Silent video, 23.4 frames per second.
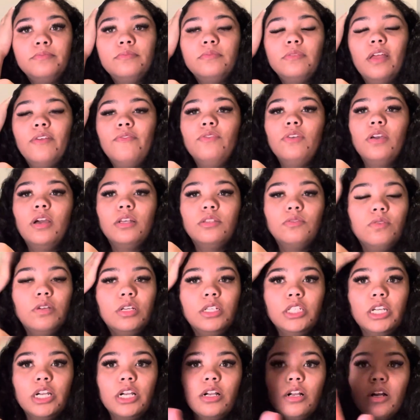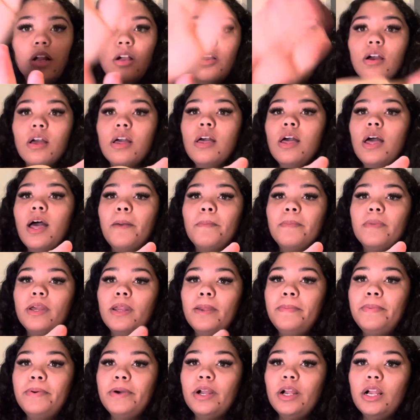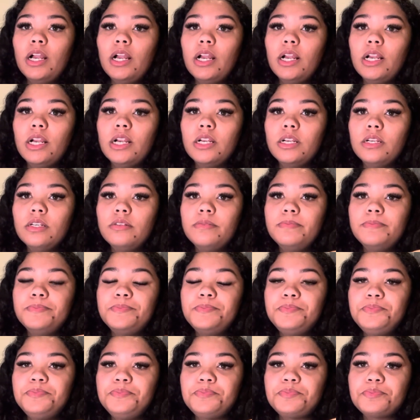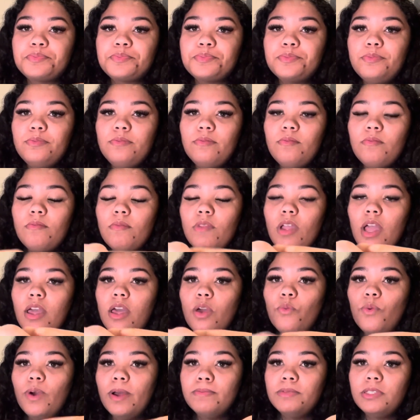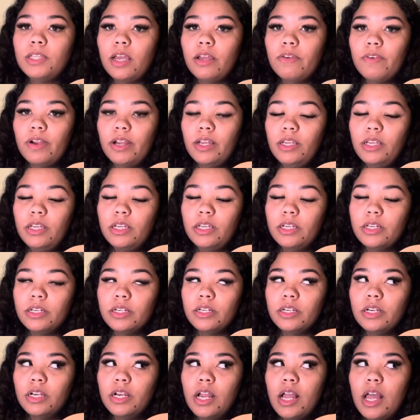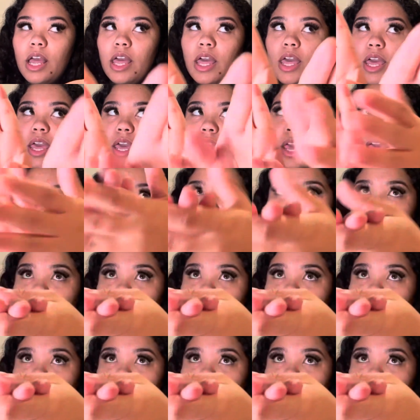If you guys want to check her out, I'm gonna put her website right here. And